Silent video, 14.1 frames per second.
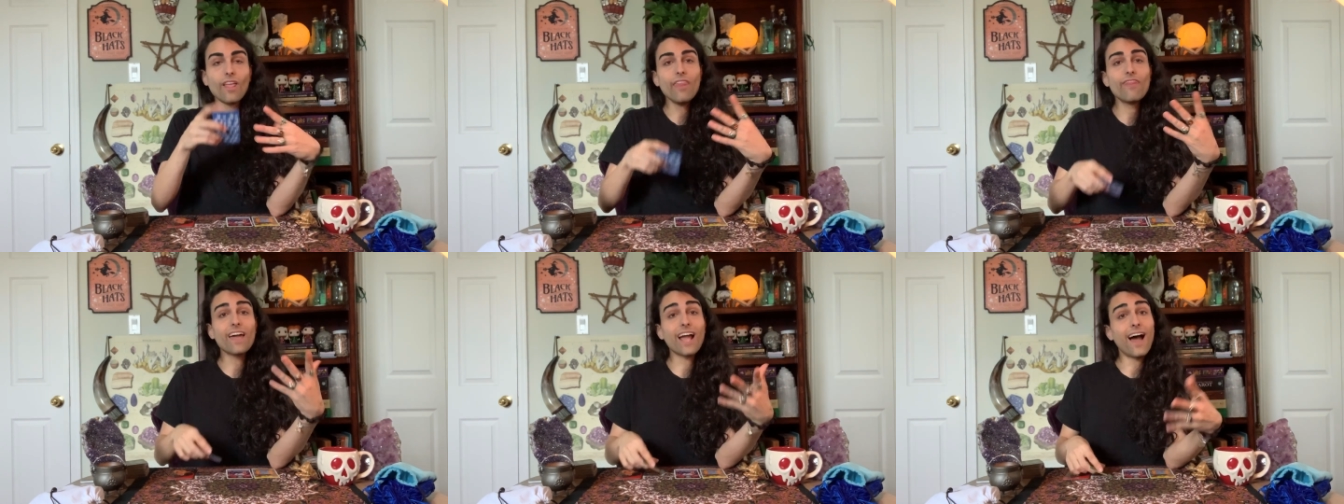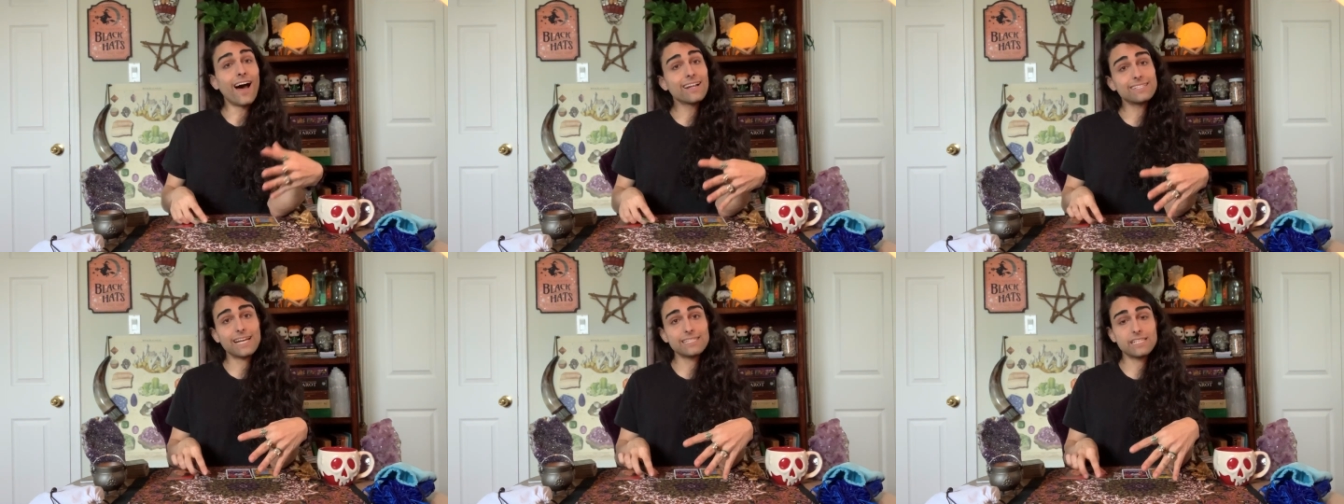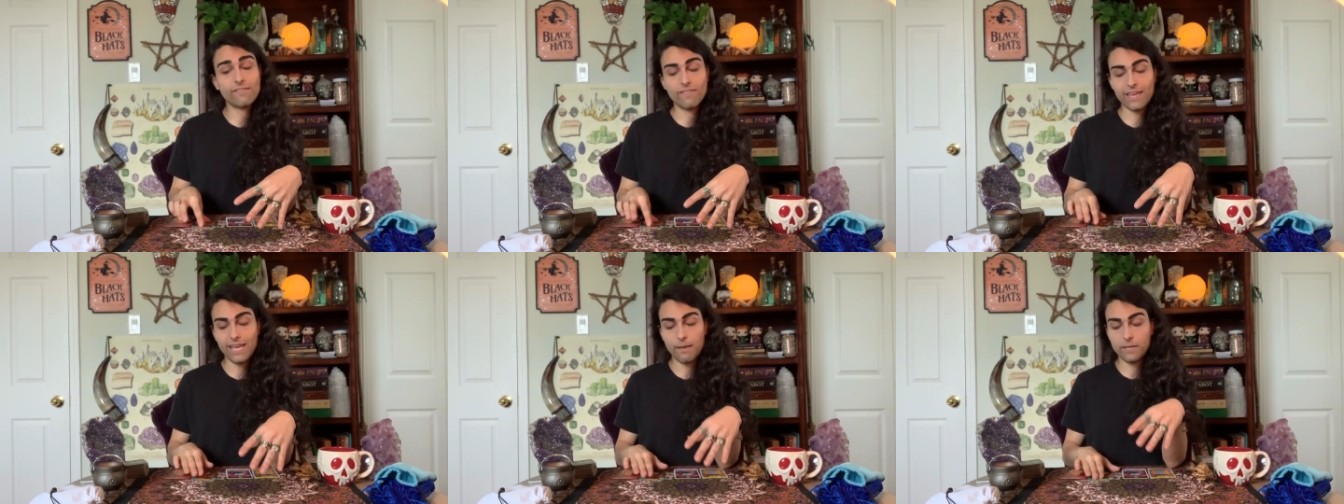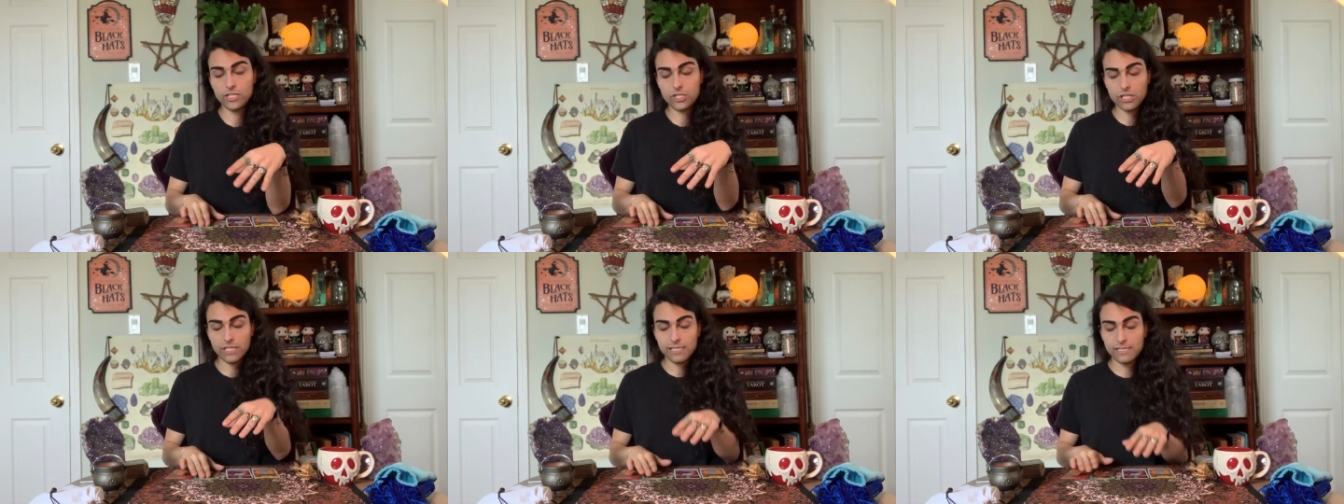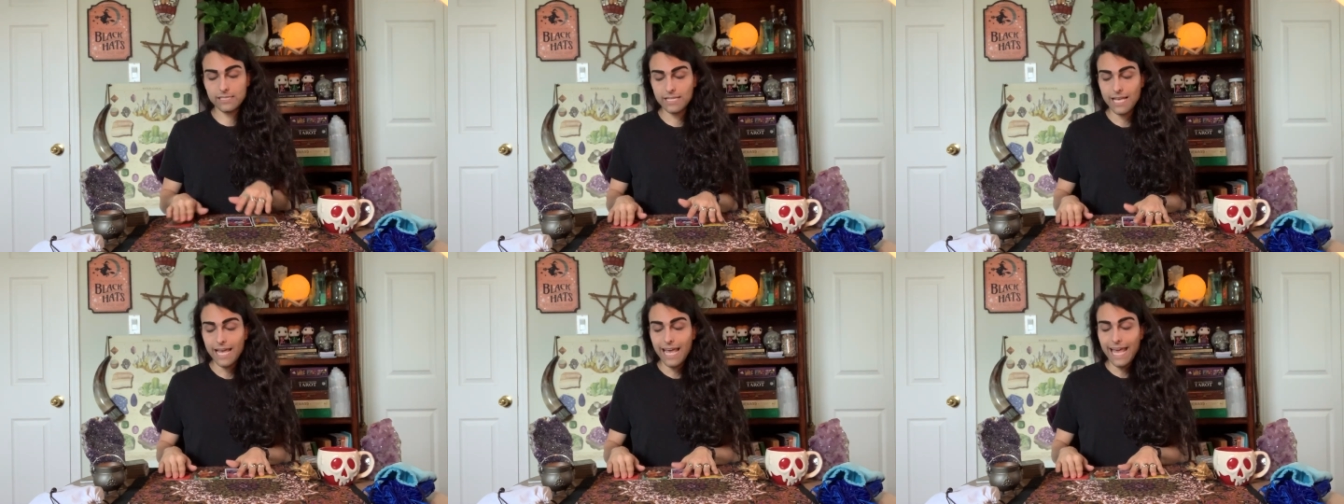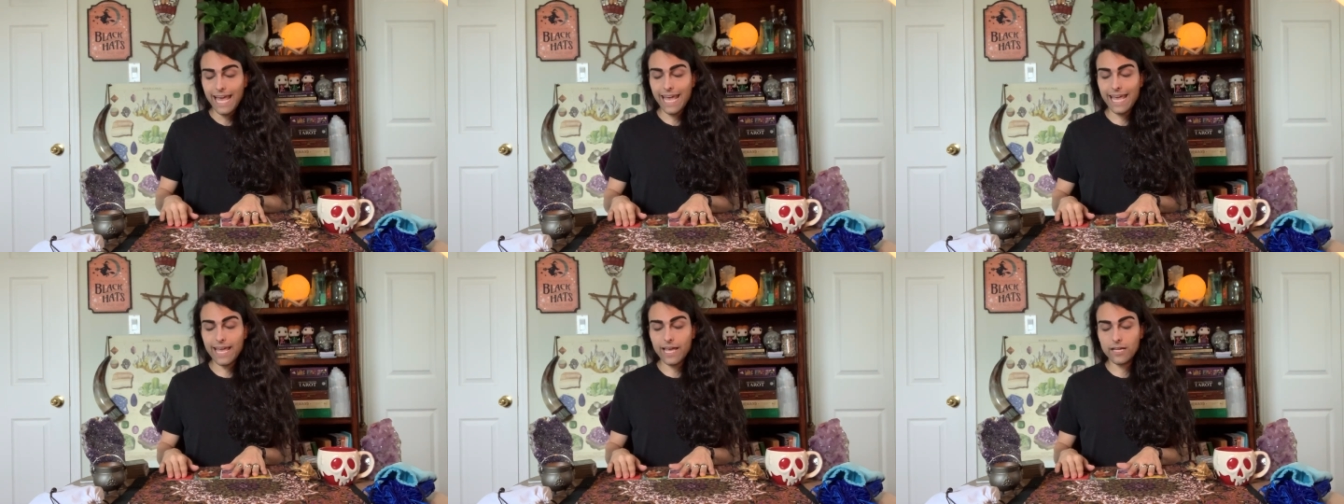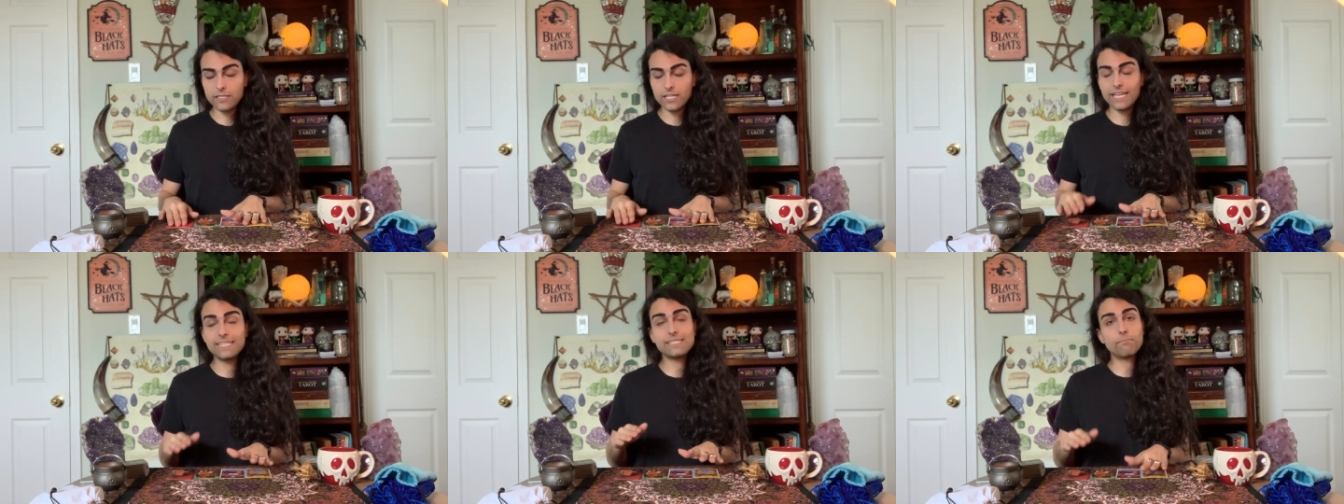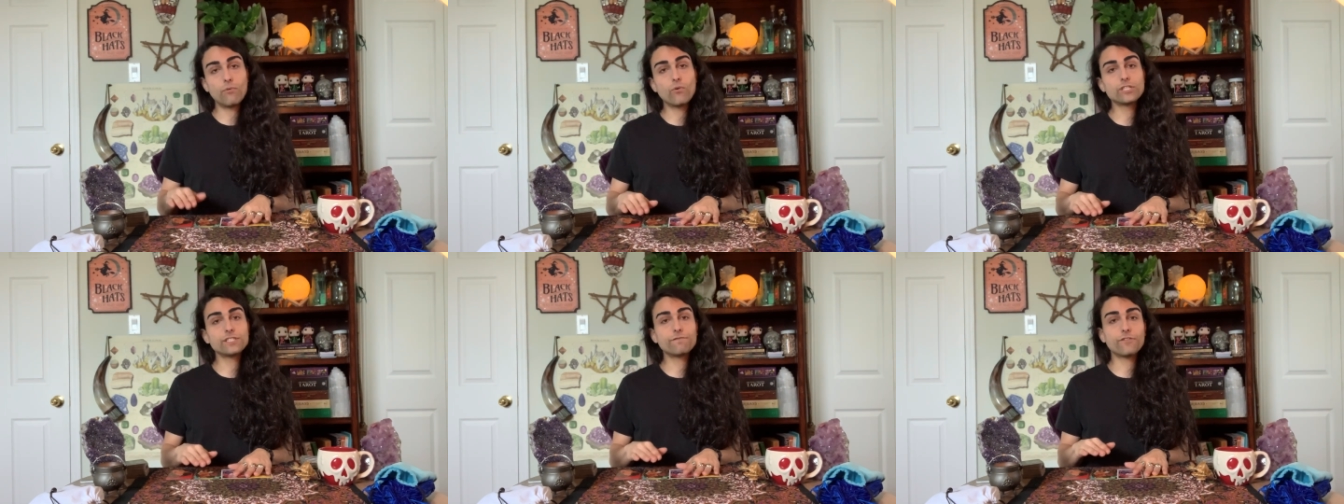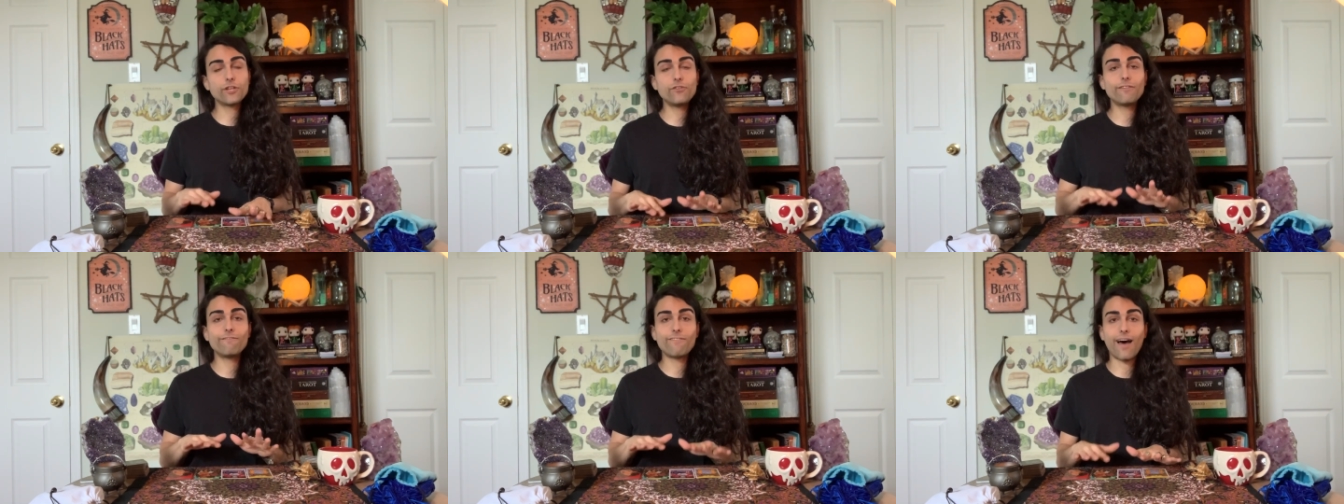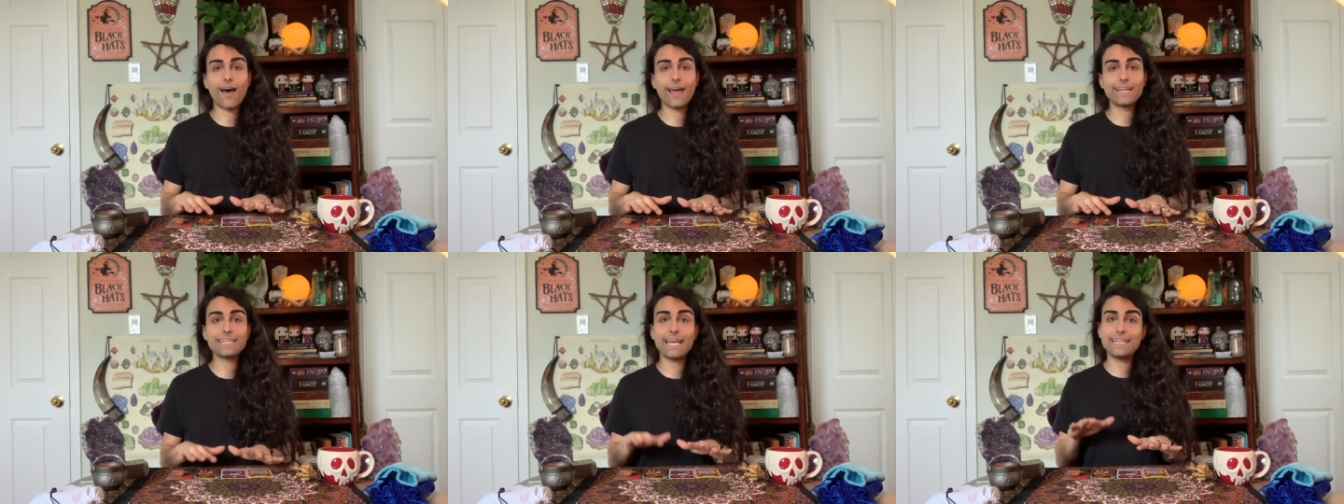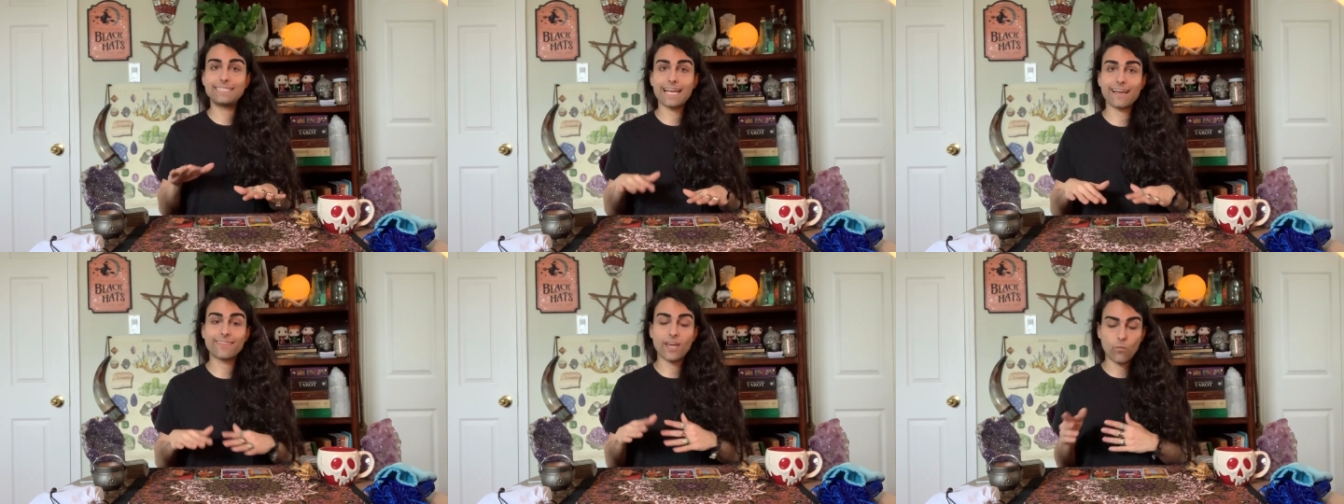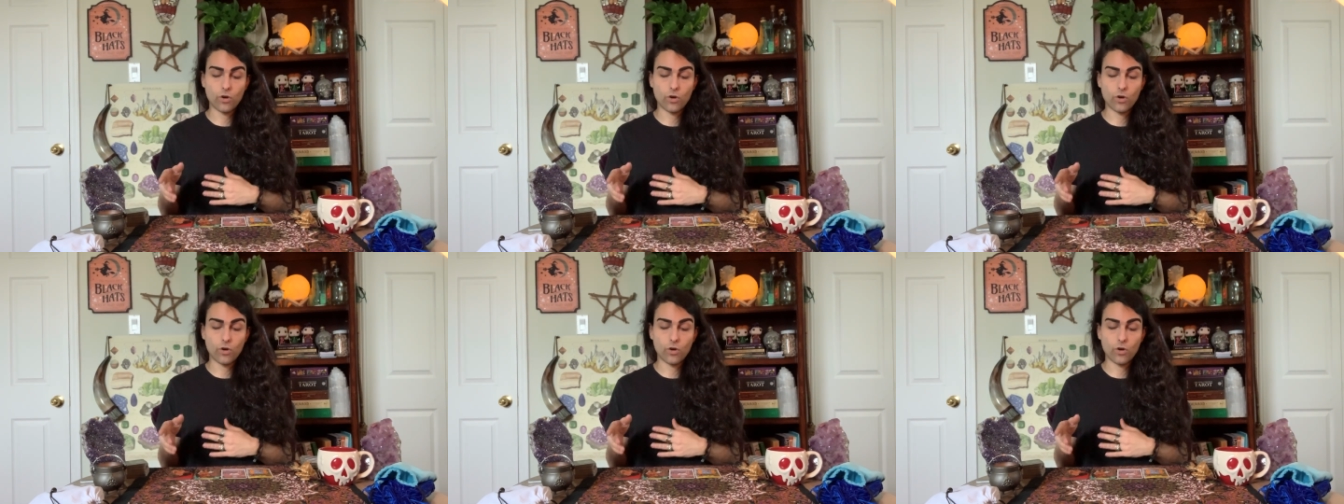the context of the images, and it's important for you to find a deck that